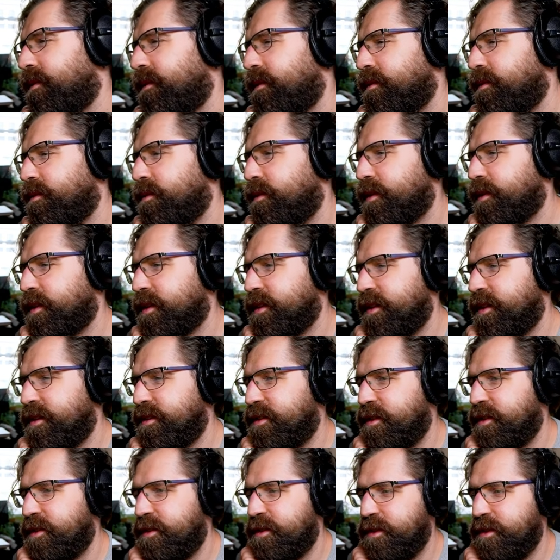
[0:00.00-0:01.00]
What can I
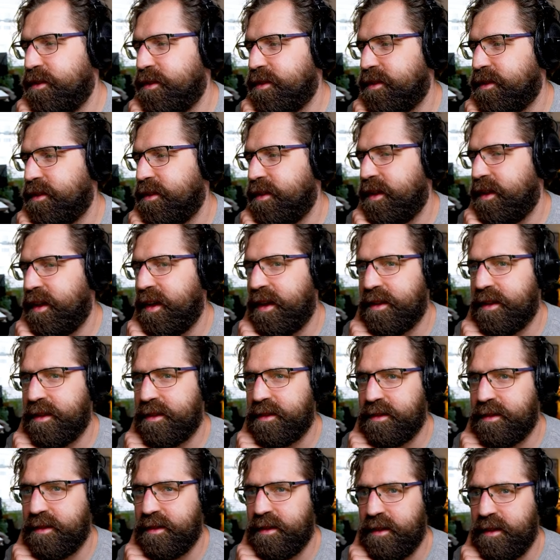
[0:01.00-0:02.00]
deduce
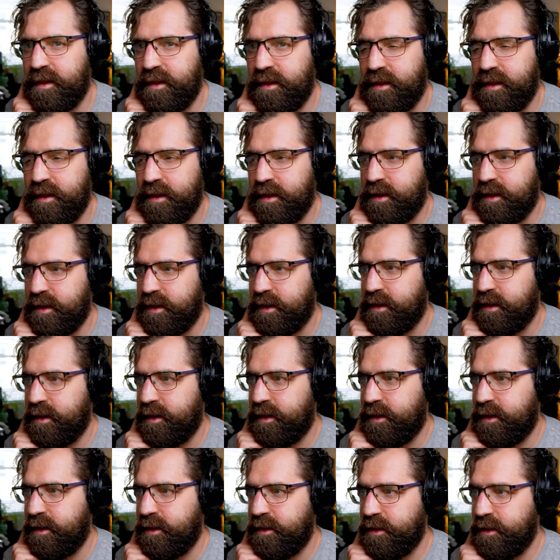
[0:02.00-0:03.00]
next?
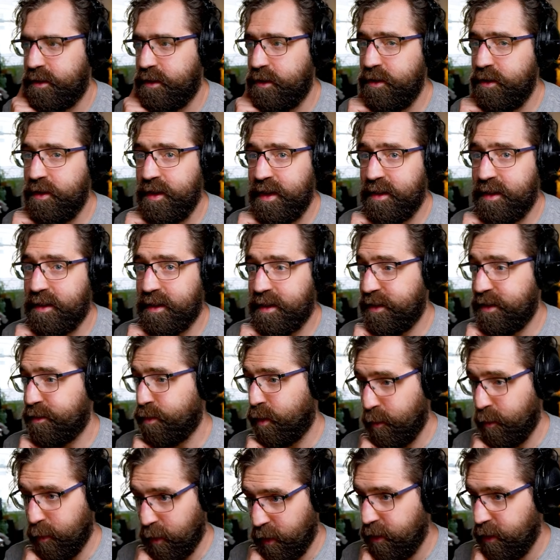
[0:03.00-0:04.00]
So you need at least
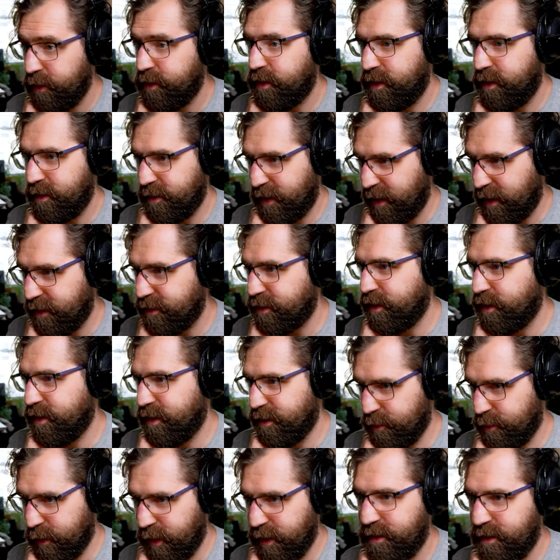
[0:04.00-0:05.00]
1 more, so this has to go
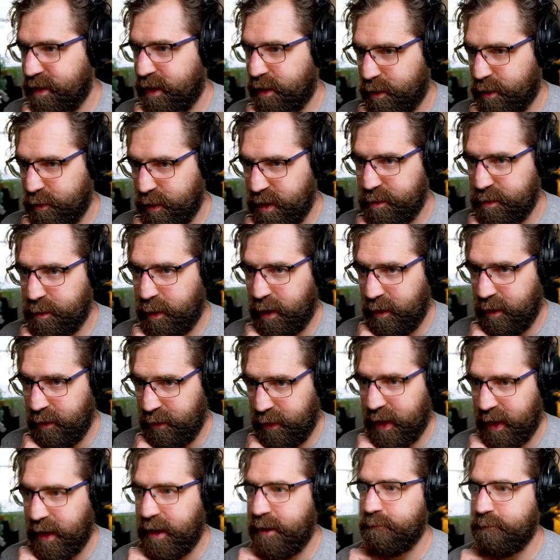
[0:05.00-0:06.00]
this way. So that 3 is part
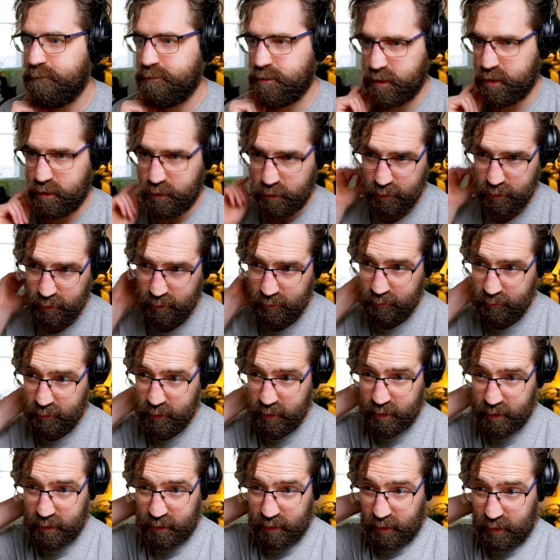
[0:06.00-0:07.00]
of that. Cool.
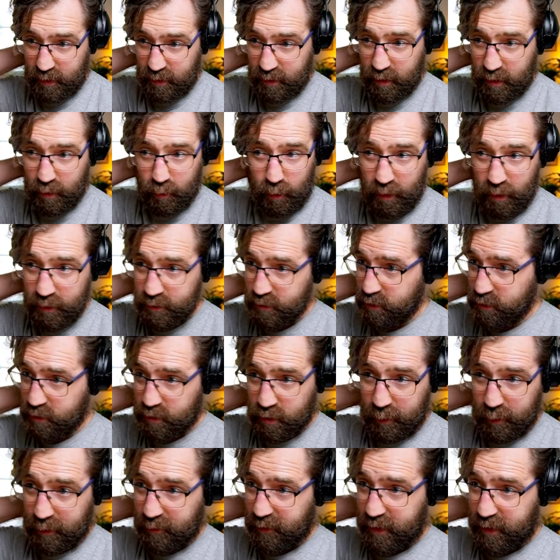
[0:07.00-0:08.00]
The 1 could
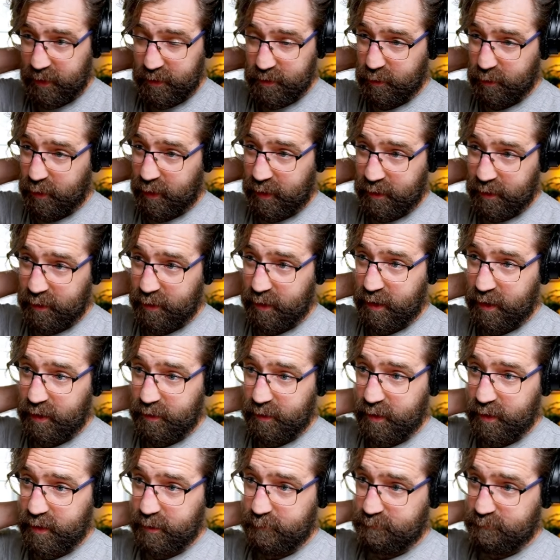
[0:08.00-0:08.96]
come over here as well, in theory.